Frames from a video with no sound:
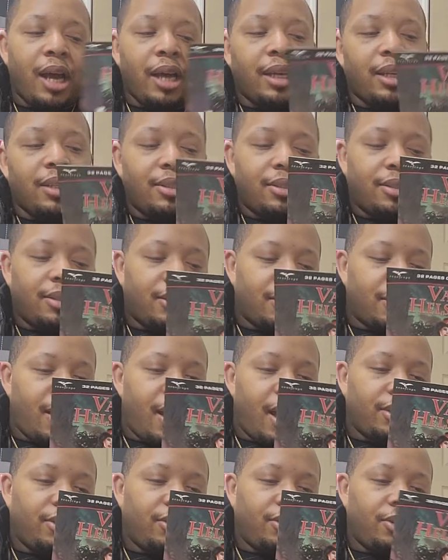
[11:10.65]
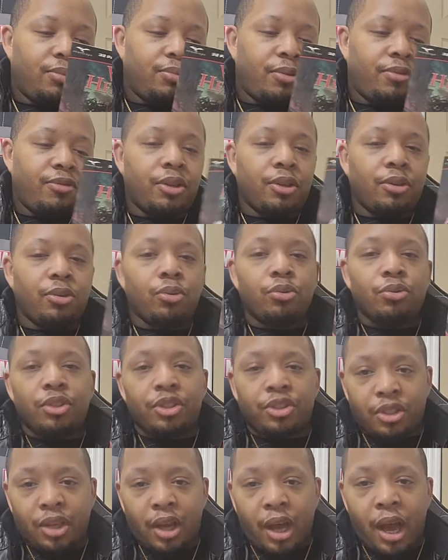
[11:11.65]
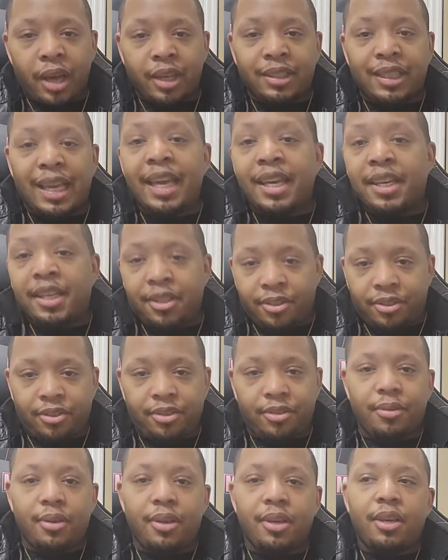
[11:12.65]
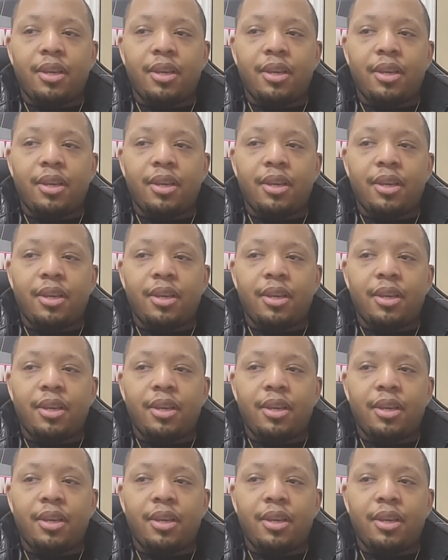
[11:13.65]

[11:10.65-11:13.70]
I guess I should reveal who this god is. Hades.